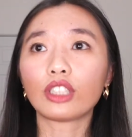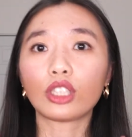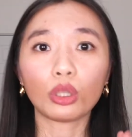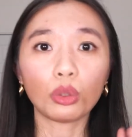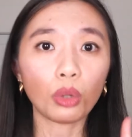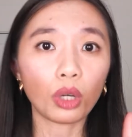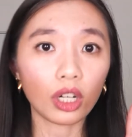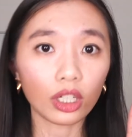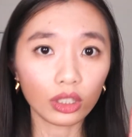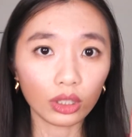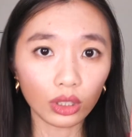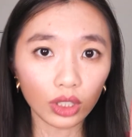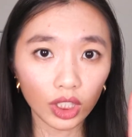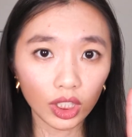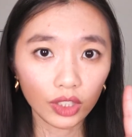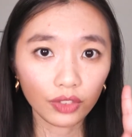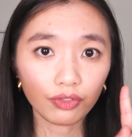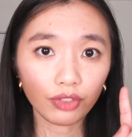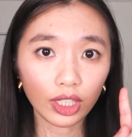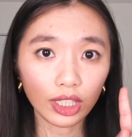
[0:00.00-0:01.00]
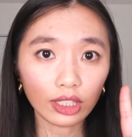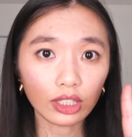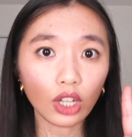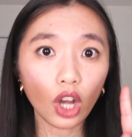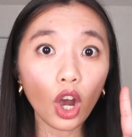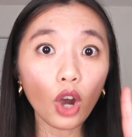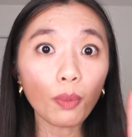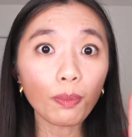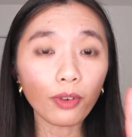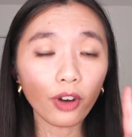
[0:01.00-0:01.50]
two hurdles for you
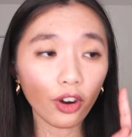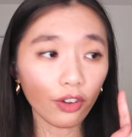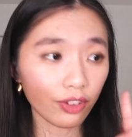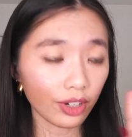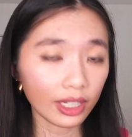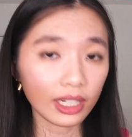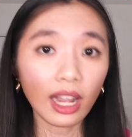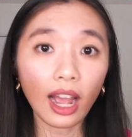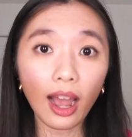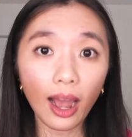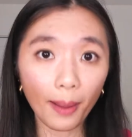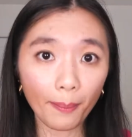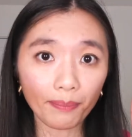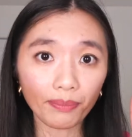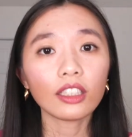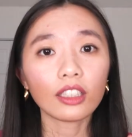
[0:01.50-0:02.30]
to overcome.